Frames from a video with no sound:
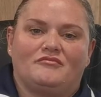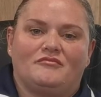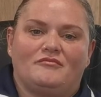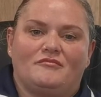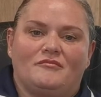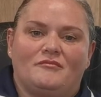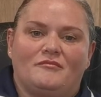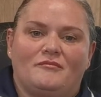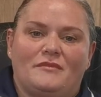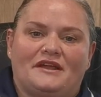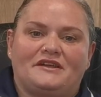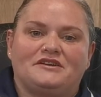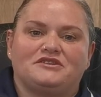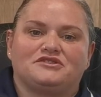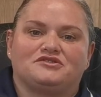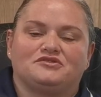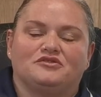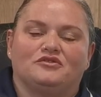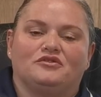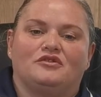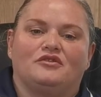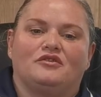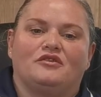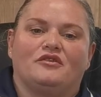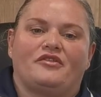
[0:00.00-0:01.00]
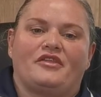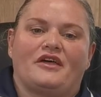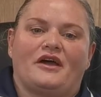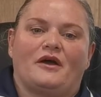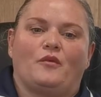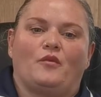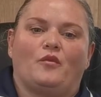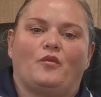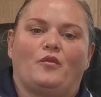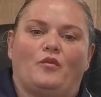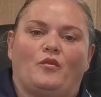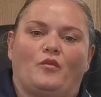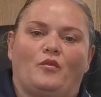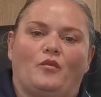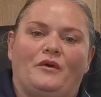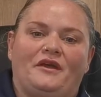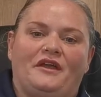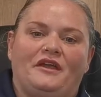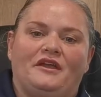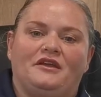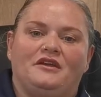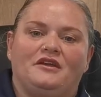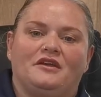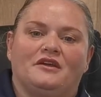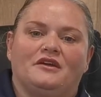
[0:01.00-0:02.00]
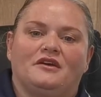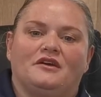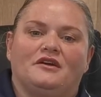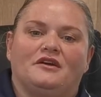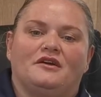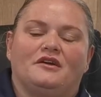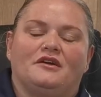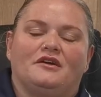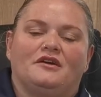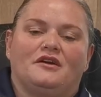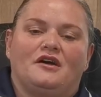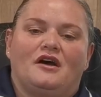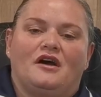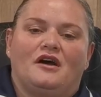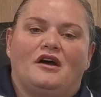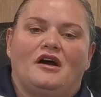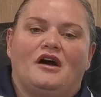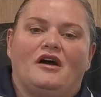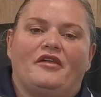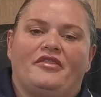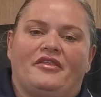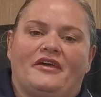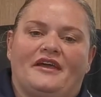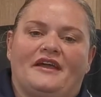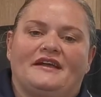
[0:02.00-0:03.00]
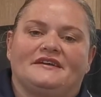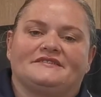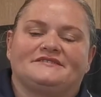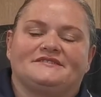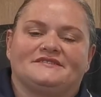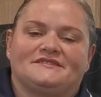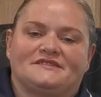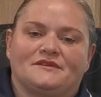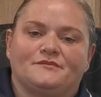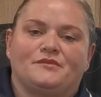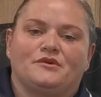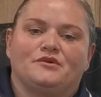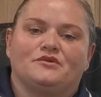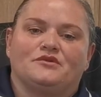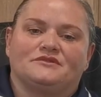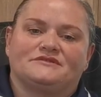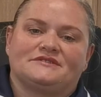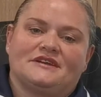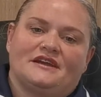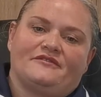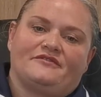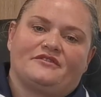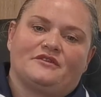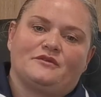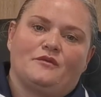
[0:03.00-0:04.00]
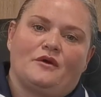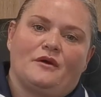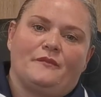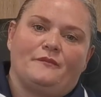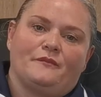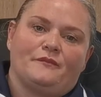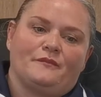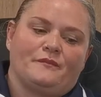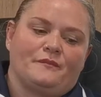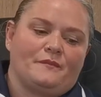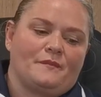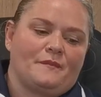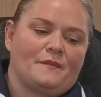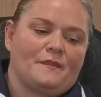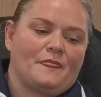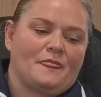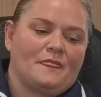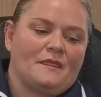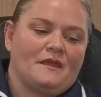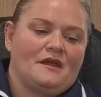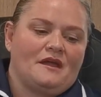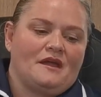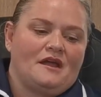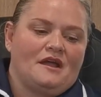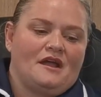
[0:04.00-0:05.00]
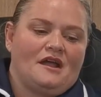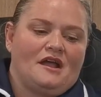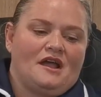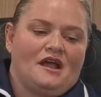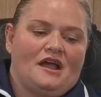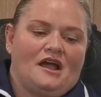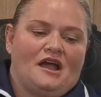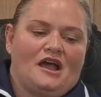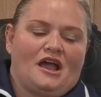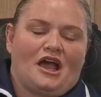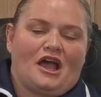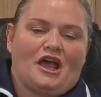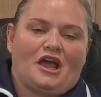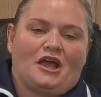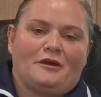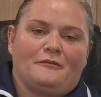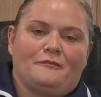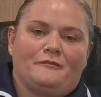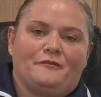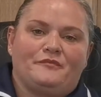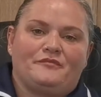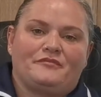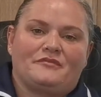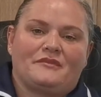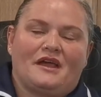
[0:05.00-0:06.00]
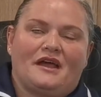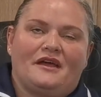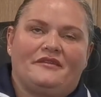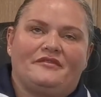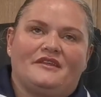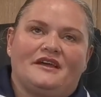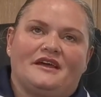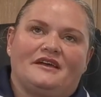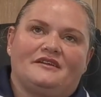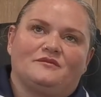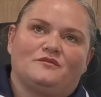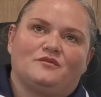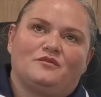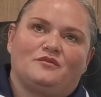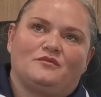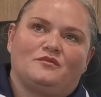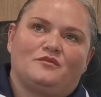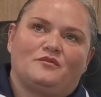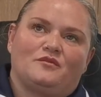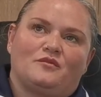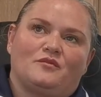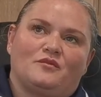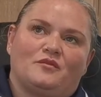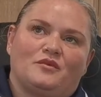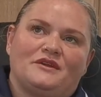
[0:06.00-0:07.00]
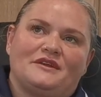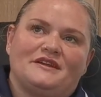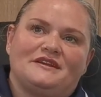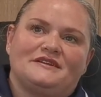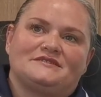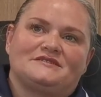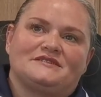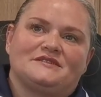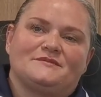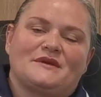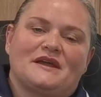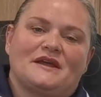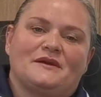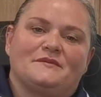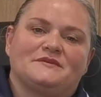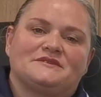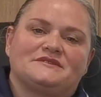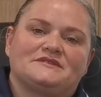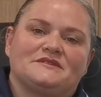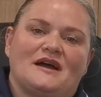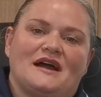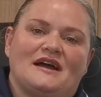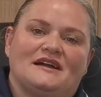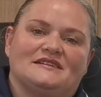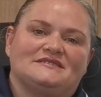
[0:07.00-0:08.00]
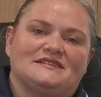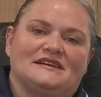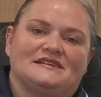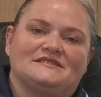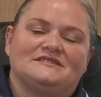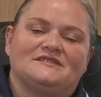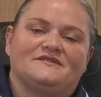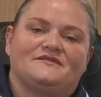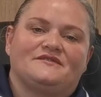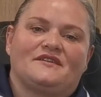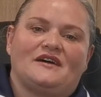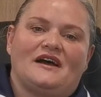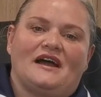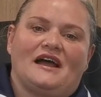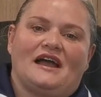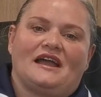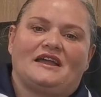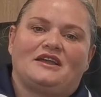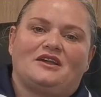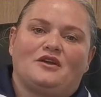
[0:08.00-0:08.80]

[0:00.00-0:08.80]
make sure that we are there to support everyone. And then we need to be able to identify